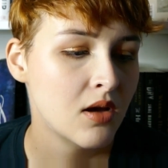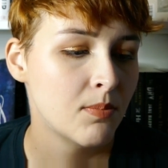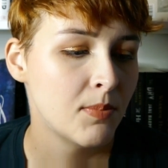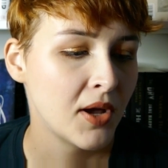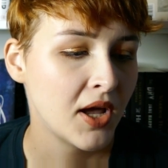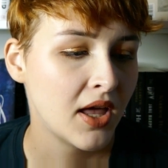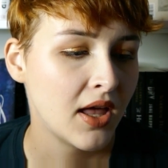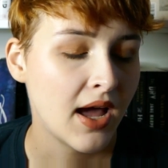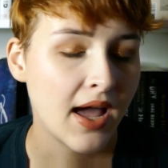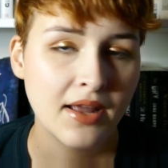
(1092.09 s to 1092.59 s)

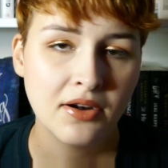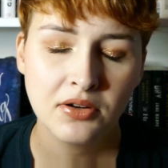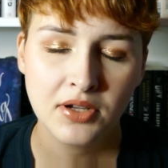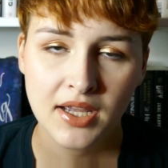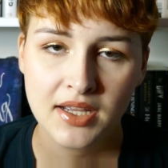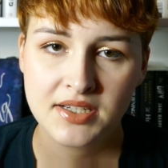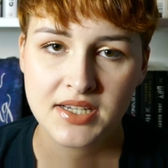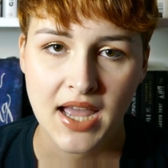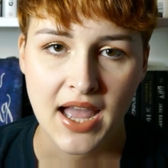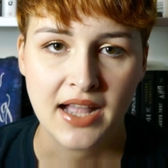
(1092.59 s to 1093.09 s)
But I don't
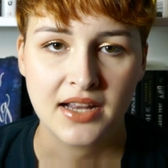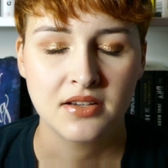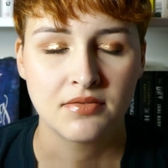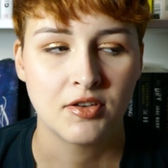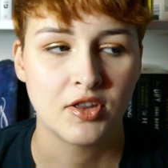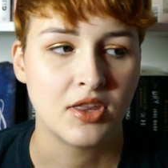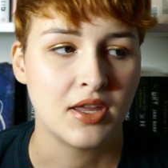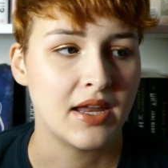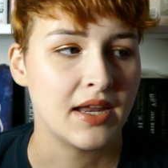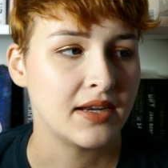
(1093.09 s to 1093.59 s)
get tagged
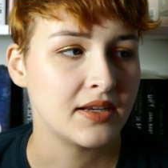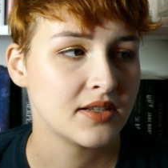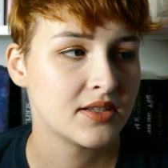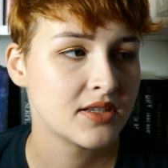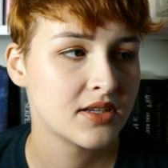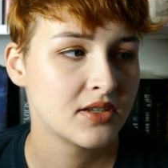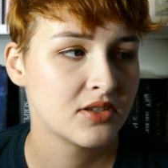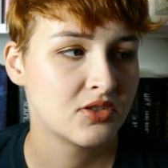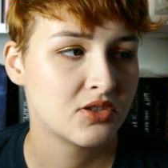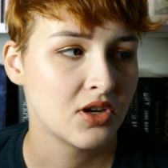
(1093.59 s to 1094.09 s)
for
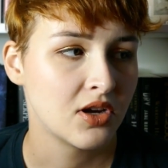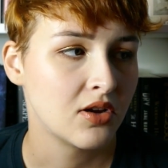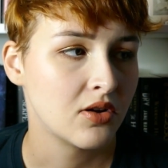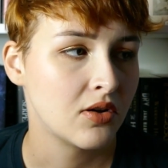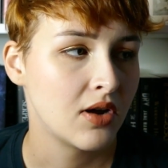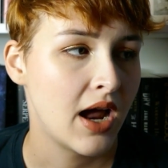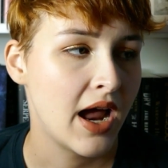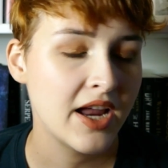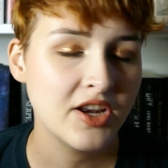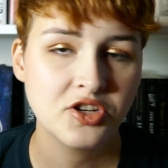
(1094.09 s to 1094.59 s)
things,
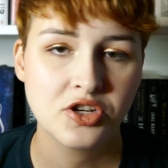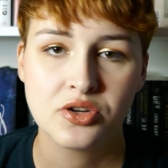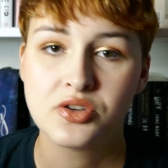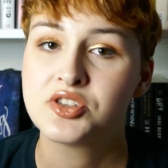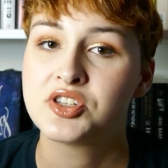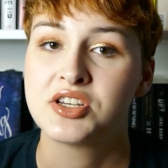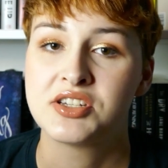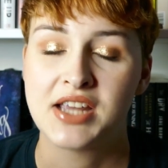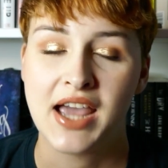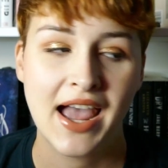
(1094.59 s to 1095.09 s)
so I
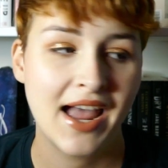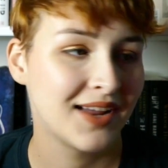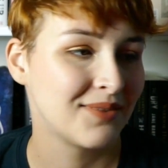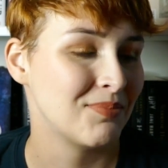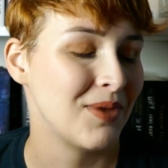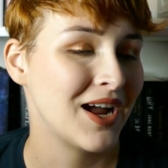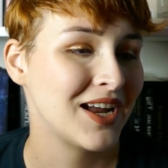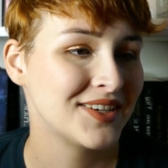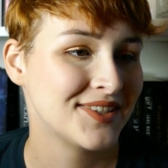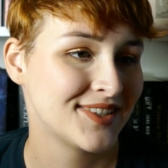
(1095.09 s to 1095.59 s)
choose to tag
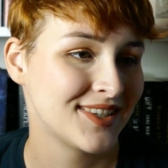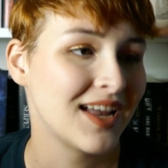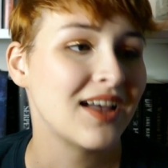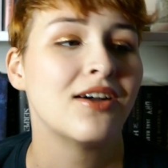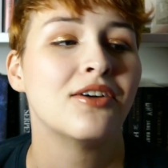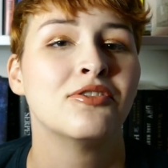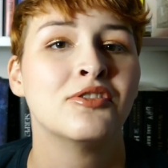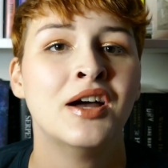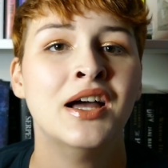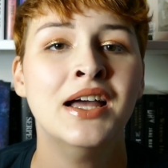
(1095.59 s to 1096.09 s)

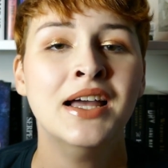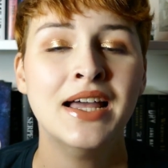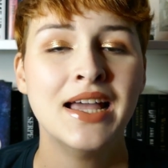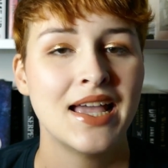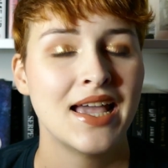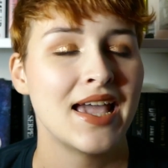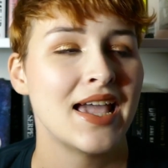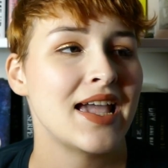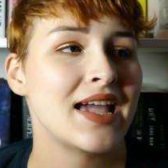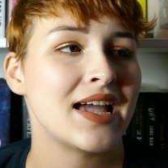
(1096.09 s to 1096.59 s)
myself.
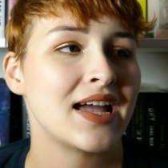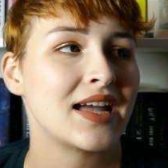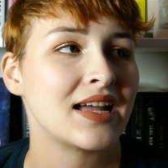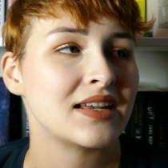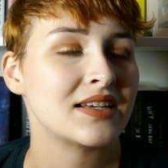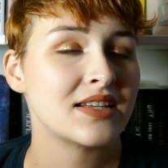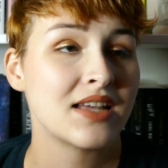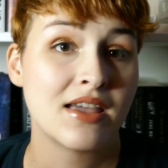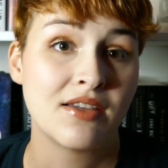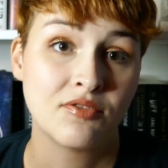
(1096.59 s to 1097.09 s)

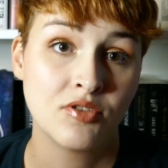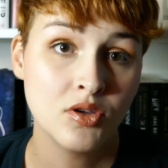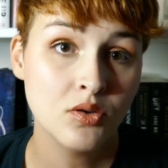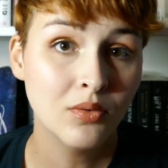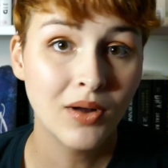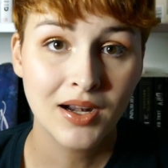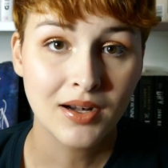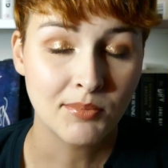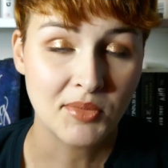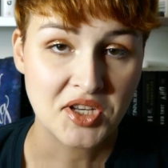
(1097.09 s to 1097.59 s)
And if you
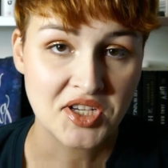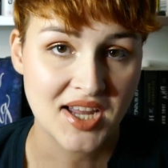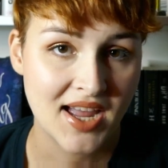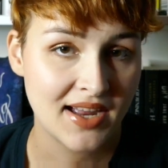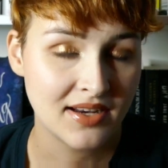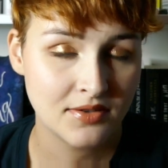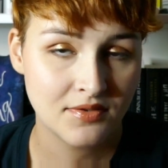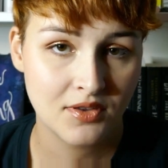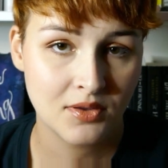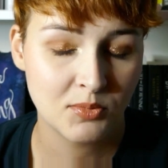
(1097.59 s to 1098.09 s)
want to be
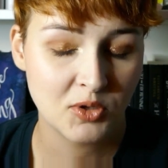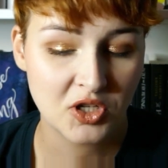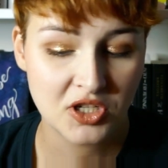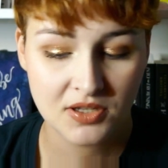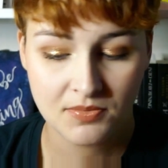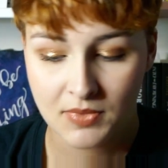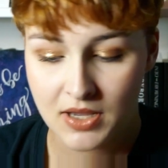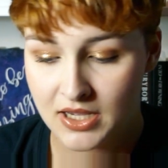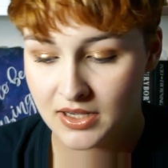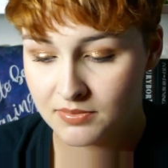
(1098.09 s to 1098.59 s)
tagged for the
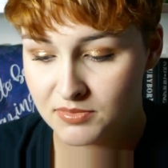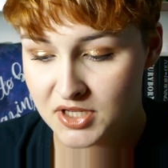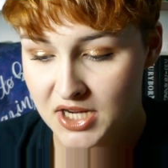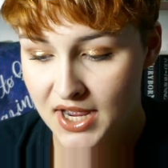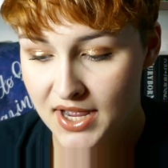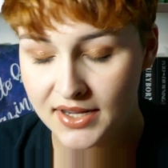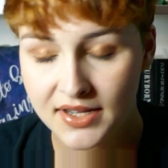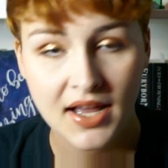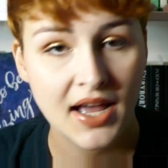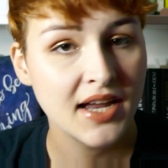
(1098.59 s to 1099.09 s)
books and makeup
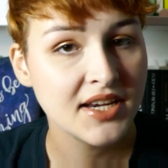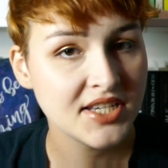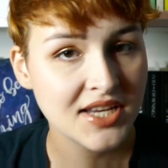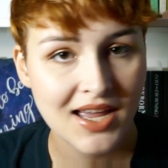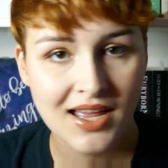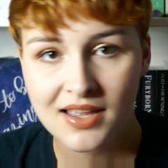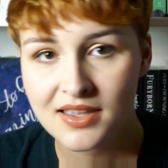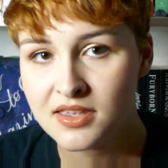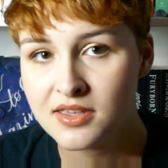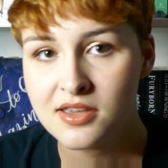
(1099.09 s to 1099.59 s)
tag, I
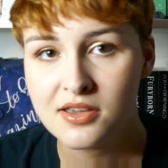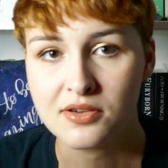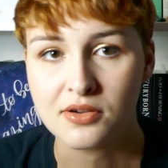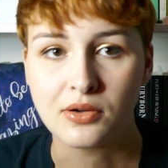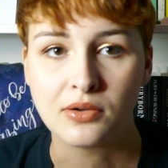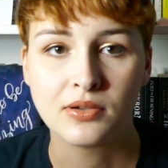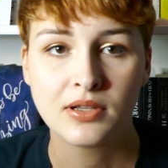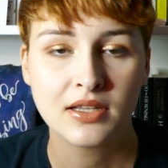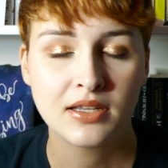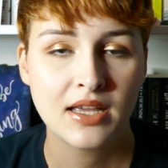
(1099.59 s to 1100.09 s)
tag
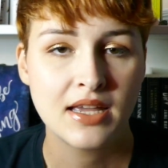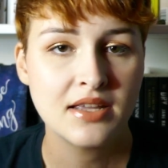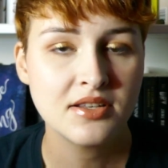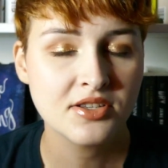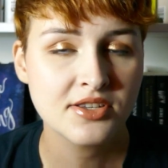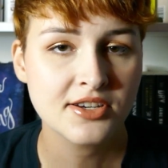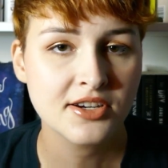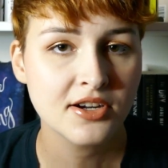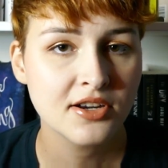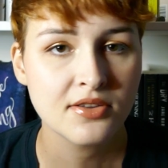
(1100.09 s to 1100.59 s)
you.
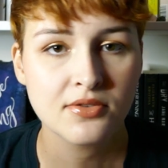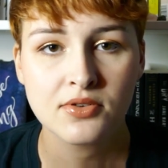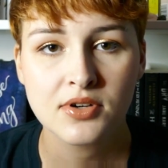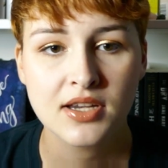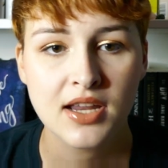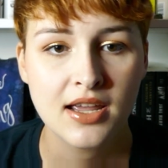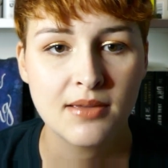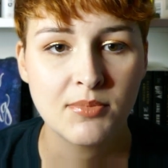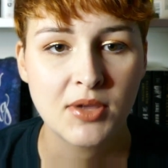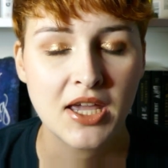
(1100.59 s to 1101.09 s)
Insert your
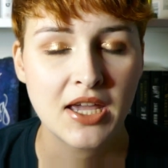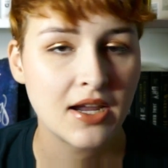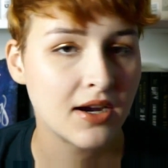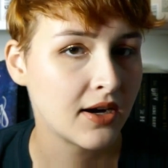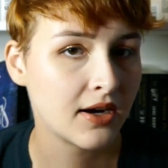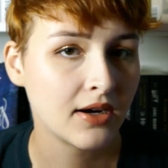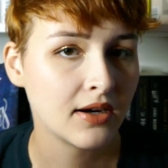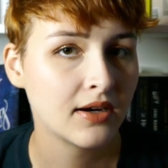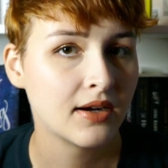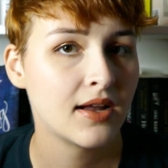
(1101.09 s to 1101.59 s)
name
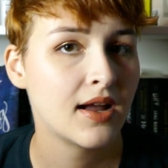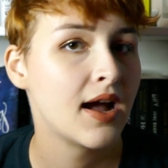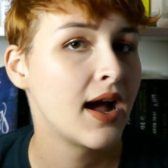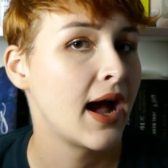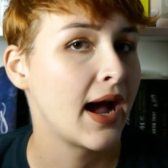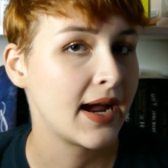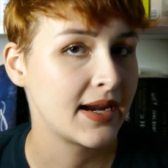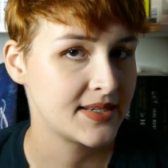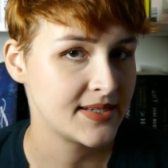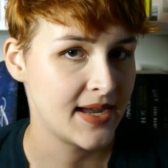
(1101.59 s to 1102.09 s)
here,
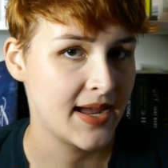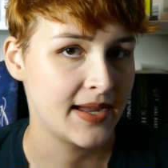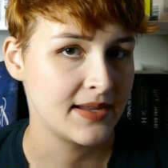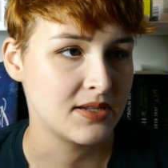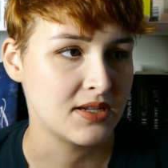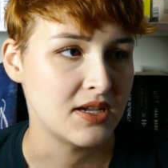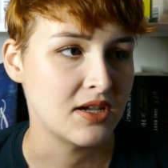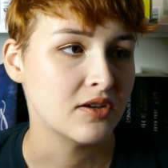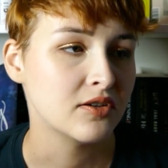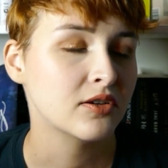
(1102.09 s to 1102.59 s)
I
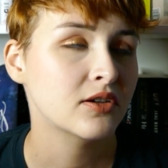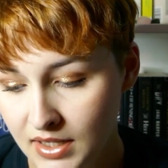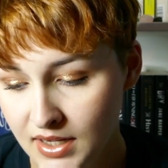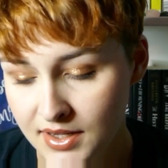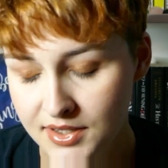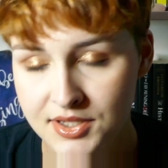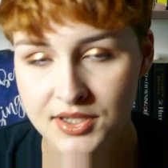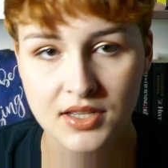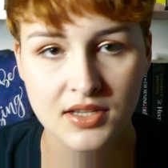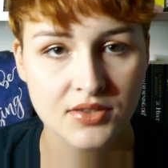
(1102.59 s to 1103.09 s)
tag you.
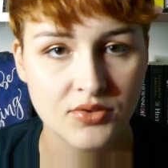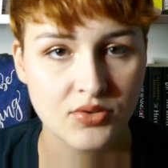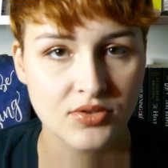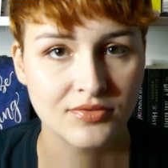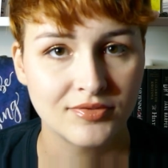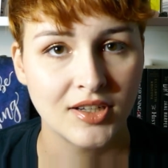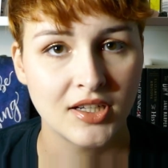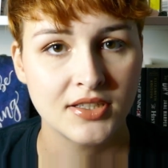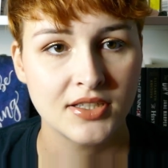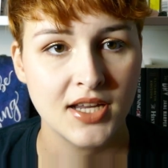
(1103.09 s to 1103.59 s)
Yeah, so this was
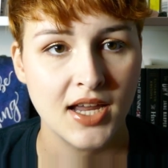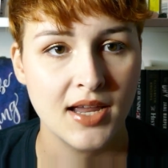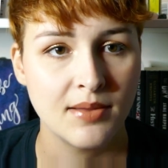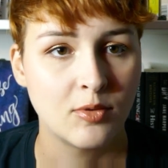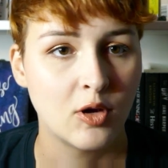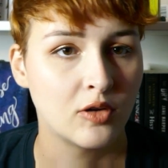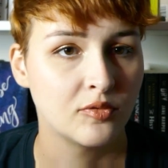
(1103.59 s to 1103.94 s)
a fun time.